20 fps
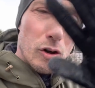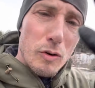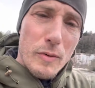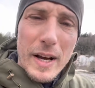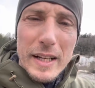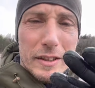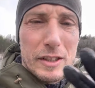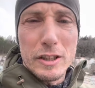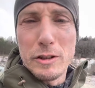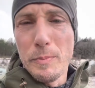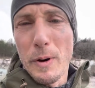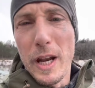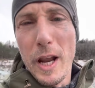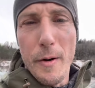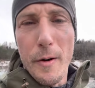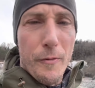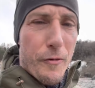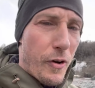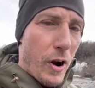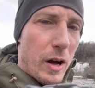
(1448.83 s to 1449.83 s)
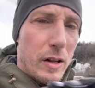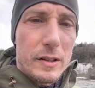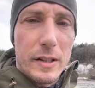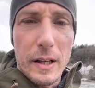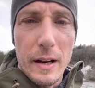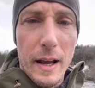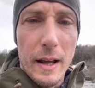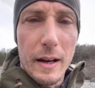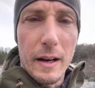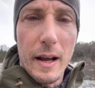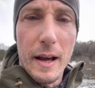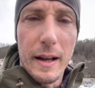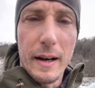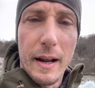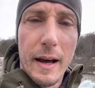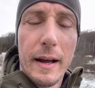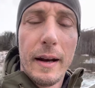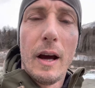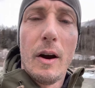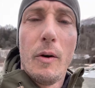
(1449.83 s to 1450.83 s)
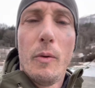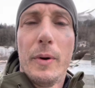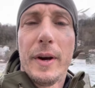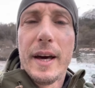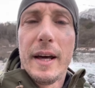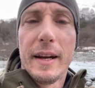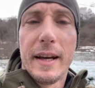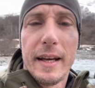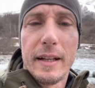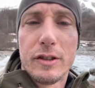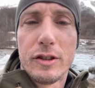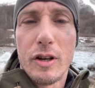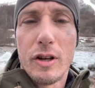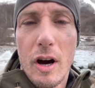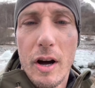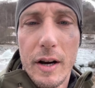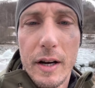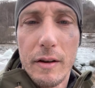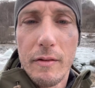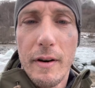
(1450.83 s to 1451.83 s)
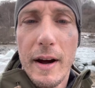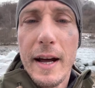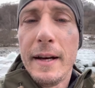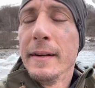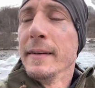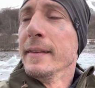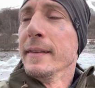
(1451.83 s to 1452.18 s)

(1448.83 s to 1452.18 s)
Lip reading: rest is money up front, and we gotta get started, right?